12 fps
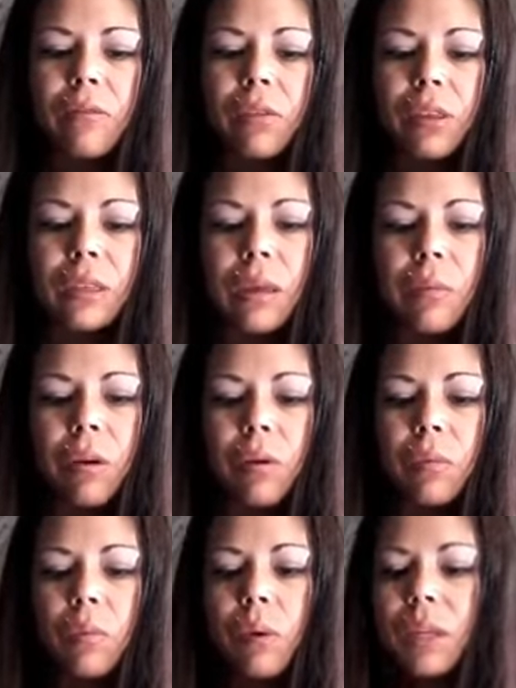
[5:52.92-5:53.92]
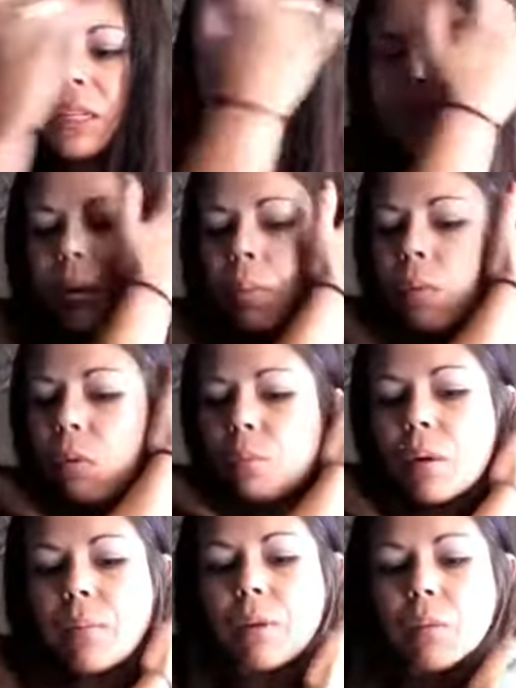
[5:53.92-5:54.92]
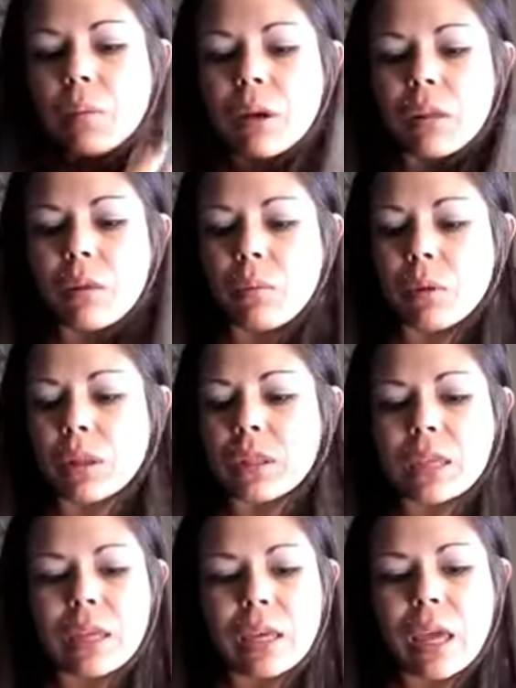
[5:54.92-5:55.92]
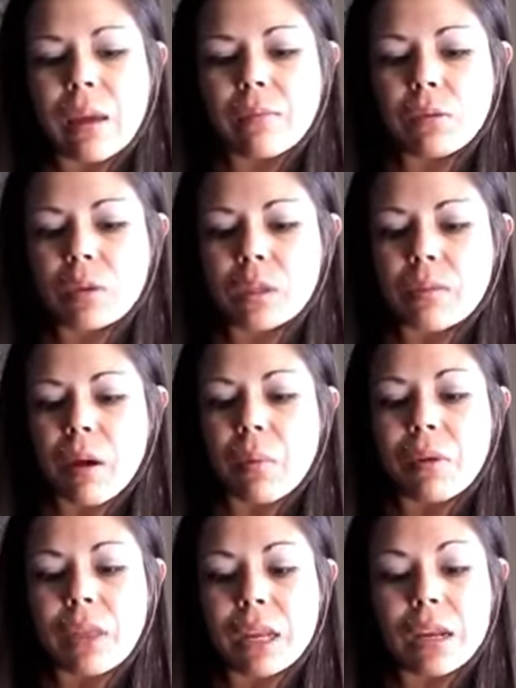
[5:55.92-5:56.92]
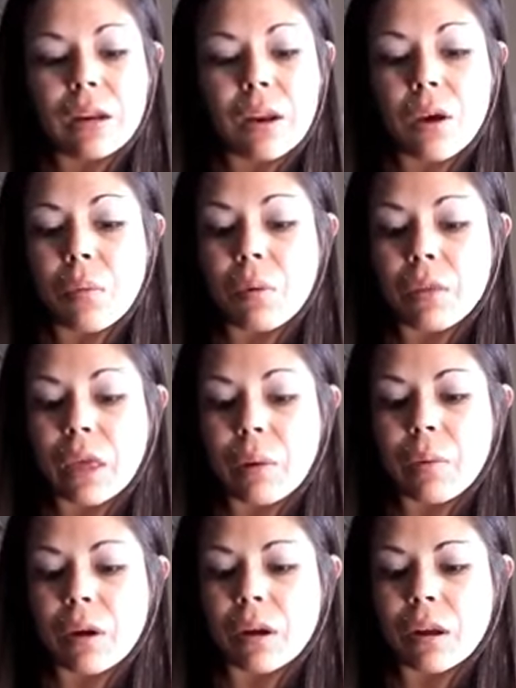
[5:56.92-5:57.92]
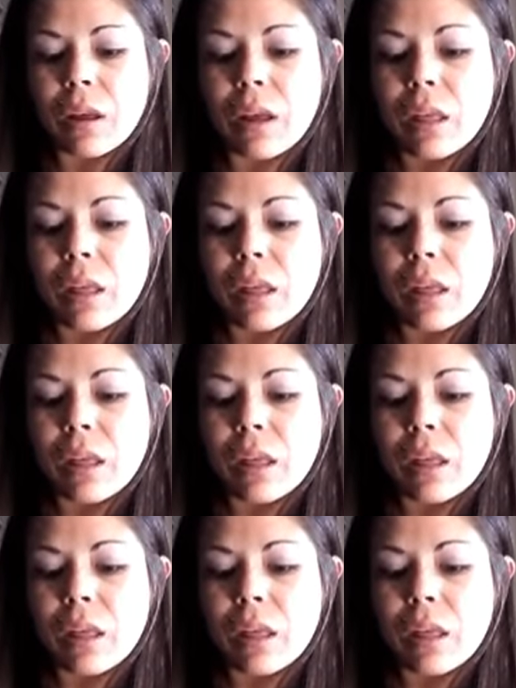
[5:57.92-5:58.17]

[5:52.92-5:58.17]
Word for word: for the summer. One day Bumpo and Bubba were in the woods and they came to a spot where they didn't know where they were.